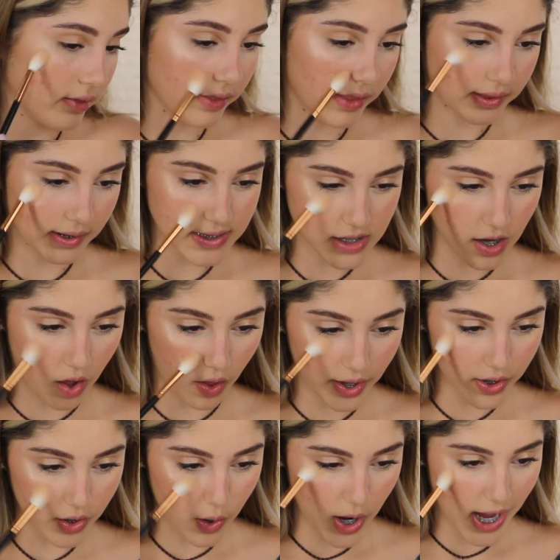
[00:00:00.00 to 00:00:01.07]
Like that's all
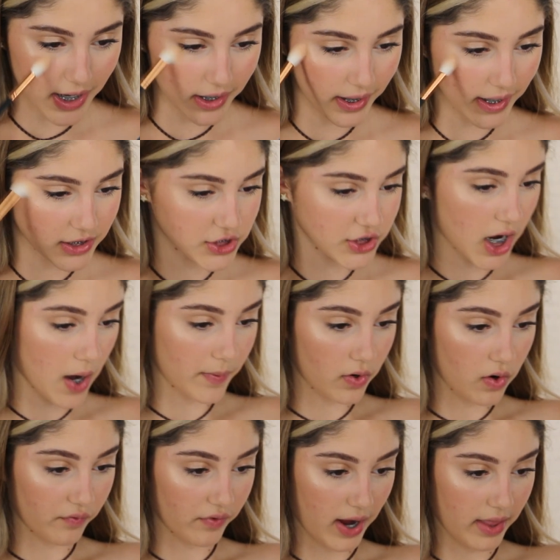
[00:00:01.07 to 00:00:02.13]
I know how to like describe an
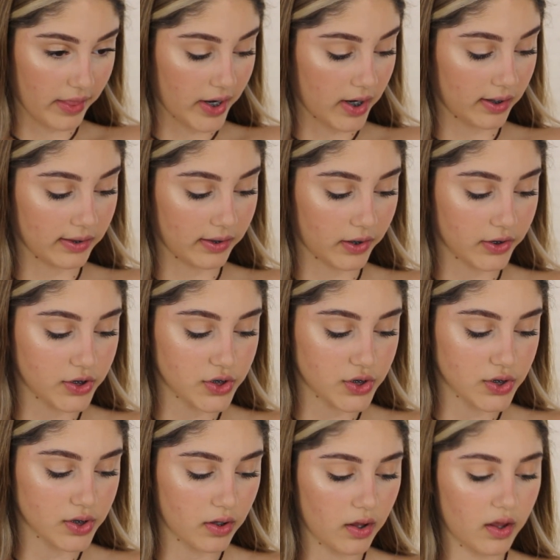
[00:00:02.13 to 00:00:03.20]
Ofra highlighter because they're
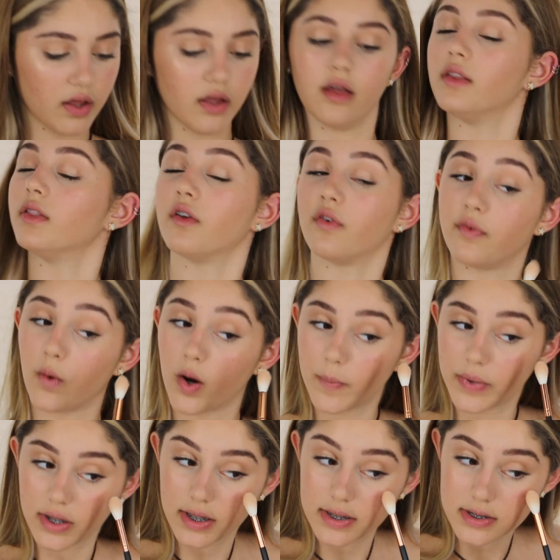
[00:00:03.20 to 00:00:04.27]
just, the
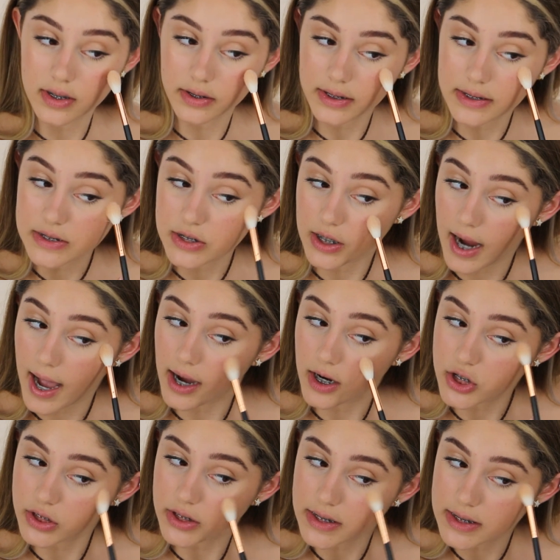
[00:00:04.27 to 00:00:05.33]
formulas on these are
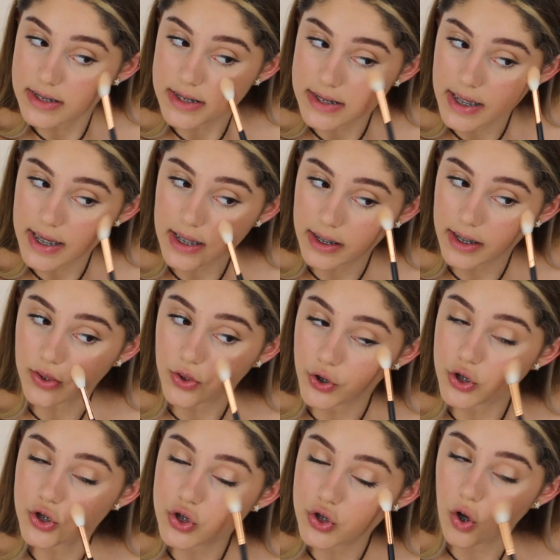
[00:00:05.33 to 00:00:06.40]
actually insane. Like
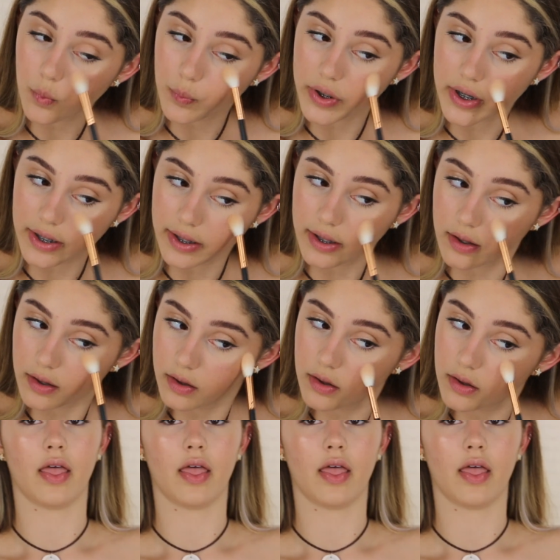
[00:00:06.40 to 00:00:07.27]
they're so pretty.